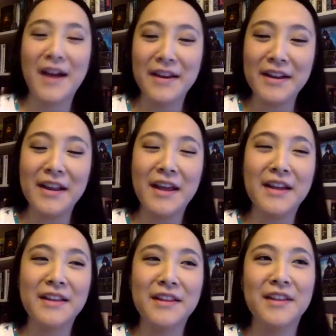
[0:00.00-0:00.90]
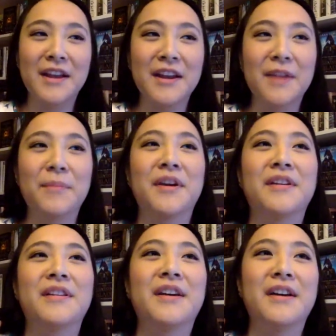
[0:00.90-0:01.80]
kind of like the
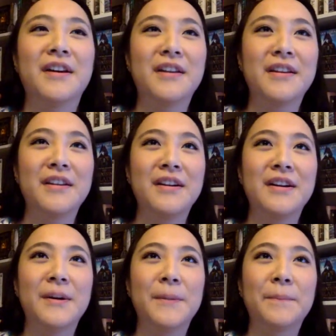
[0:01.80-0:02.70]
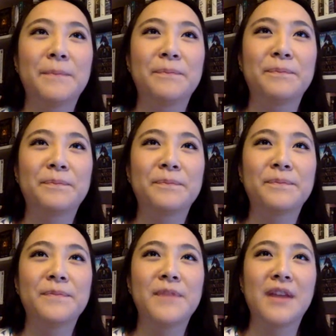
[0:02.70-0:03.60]
dynamic that um
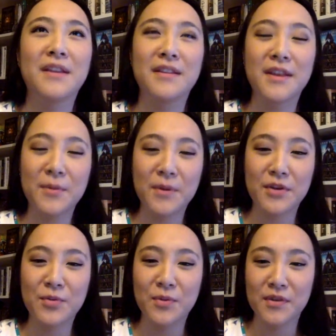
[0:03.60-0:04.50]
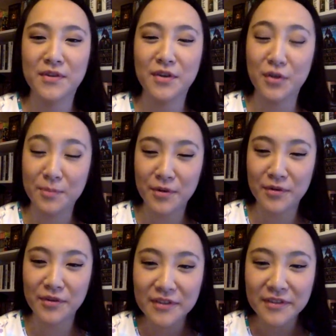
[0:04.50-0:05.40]
that the Sea Witch was a good
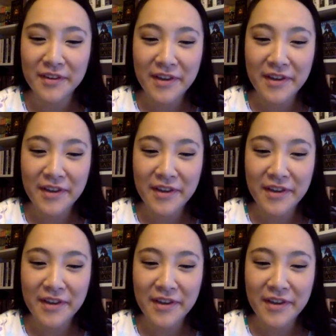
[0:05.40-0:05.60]
person.